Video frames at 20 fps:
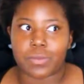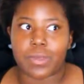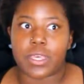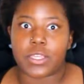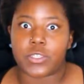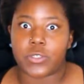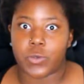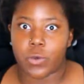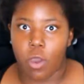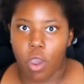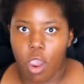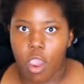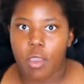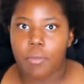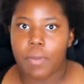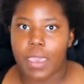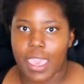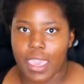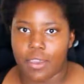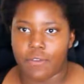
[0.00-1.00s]
because you are
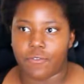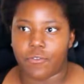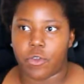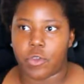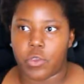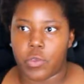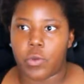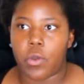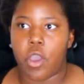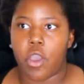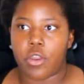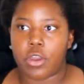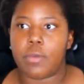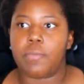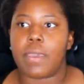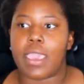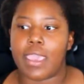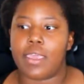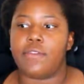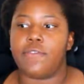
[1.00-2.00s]
paying for it, you already
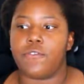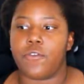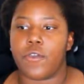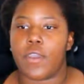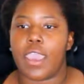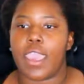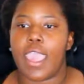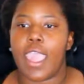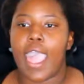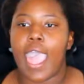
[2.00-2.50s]
paid for it.